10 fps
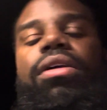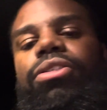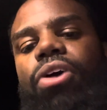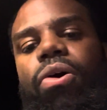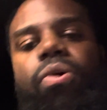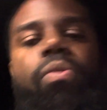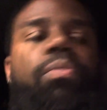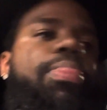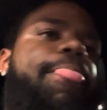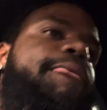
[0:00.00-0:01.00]
So
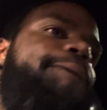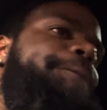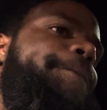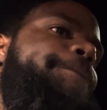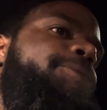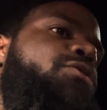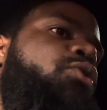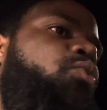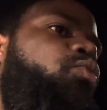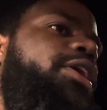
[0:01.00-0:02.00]

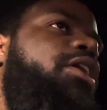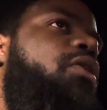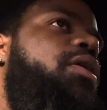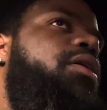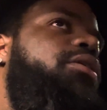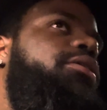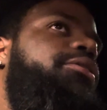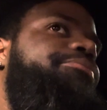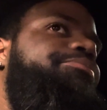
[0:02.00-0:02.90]
we gonna uh,